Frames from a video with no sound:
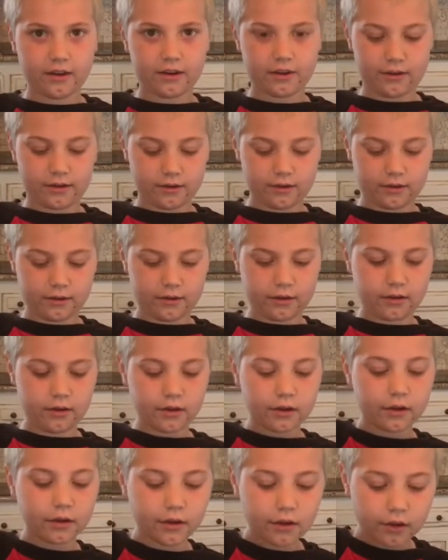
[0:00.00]

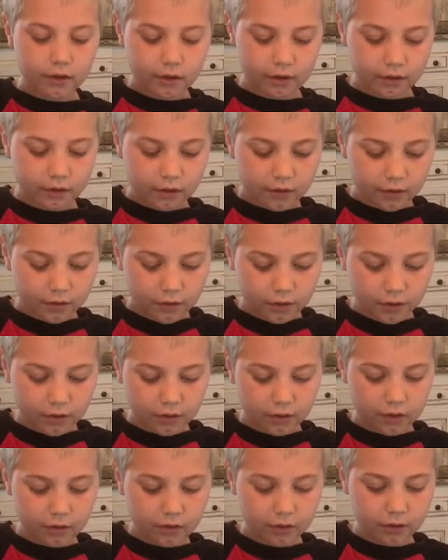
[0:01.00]

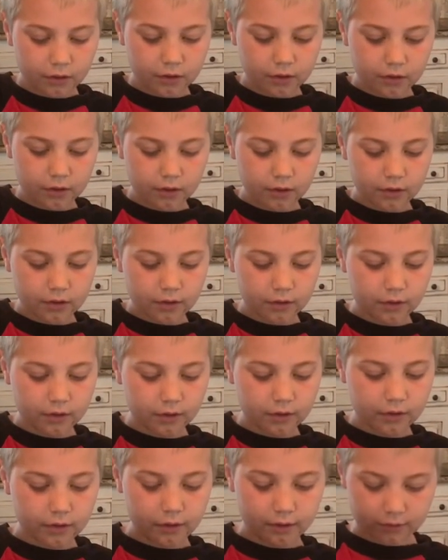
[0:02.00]

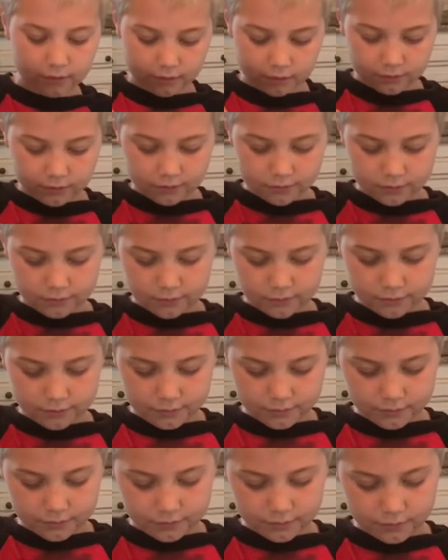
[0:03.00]

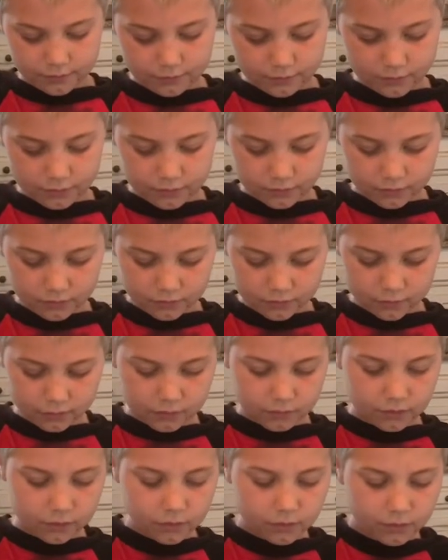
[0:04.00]

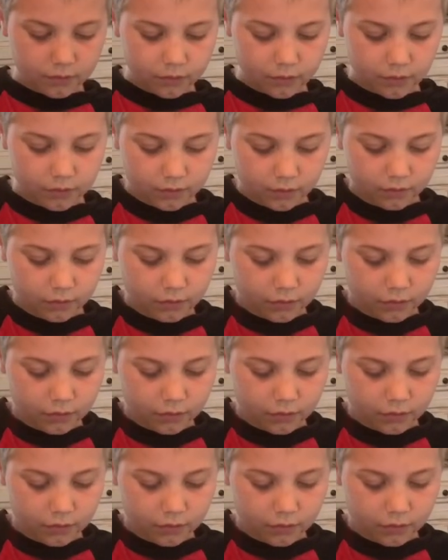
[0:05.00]
Nothing is said.